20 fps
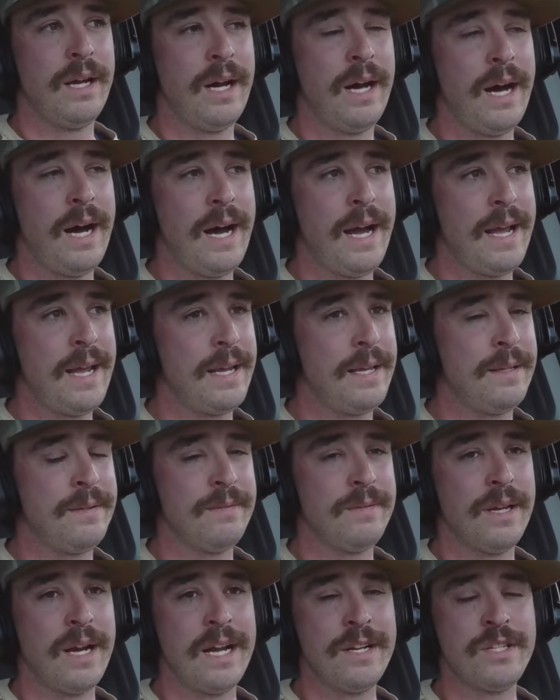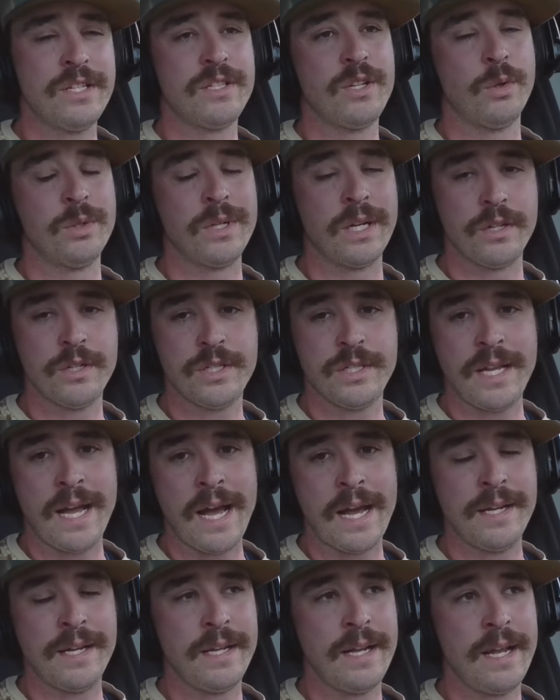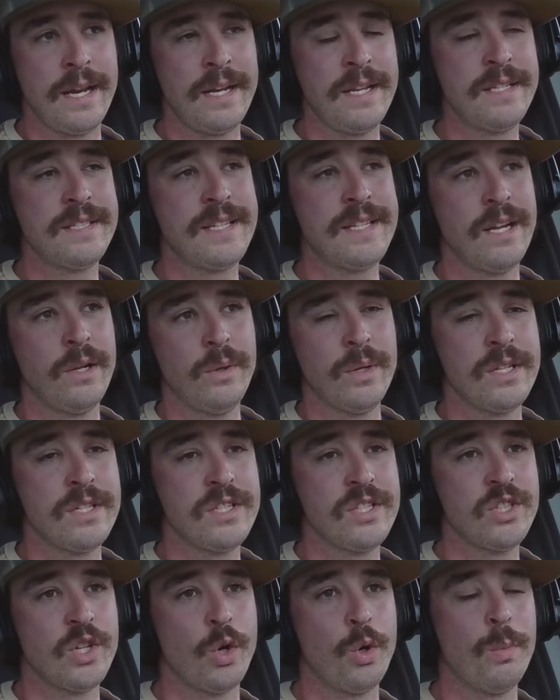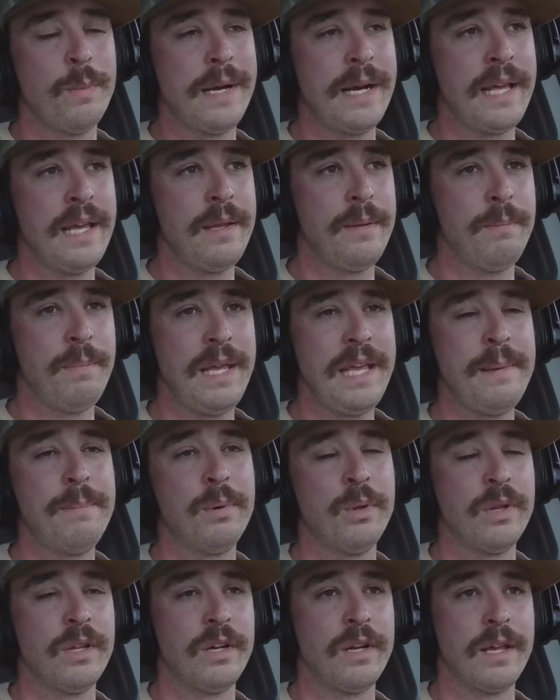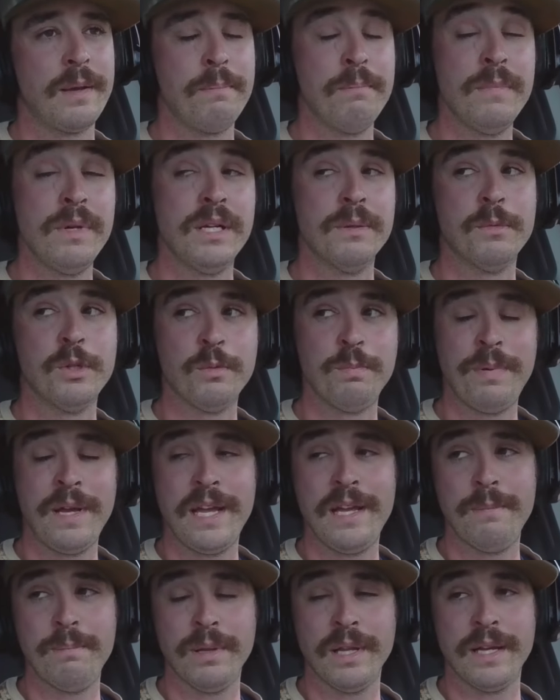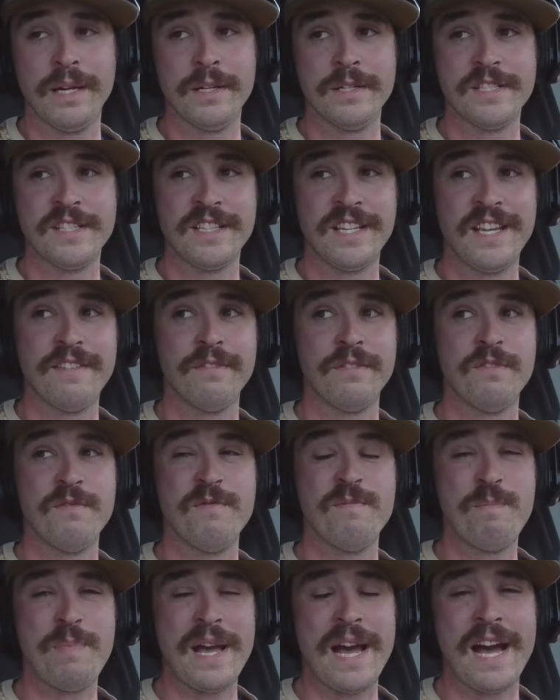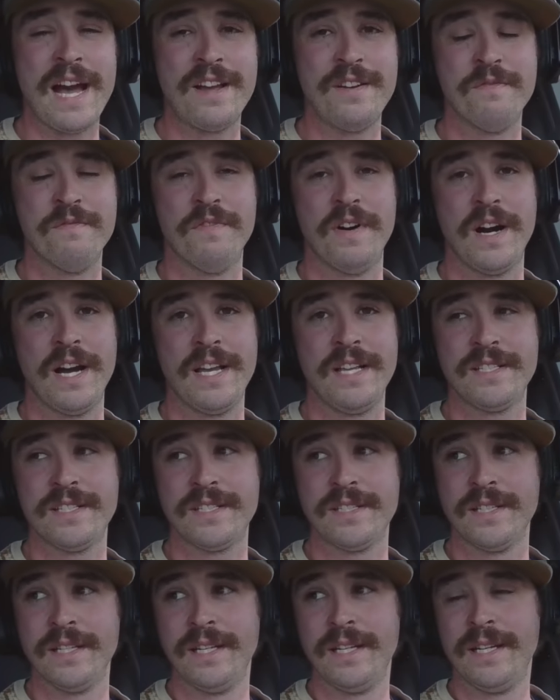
I I just don't understand it. And he's telling so many people they're like minimal pay players and giving bad advice.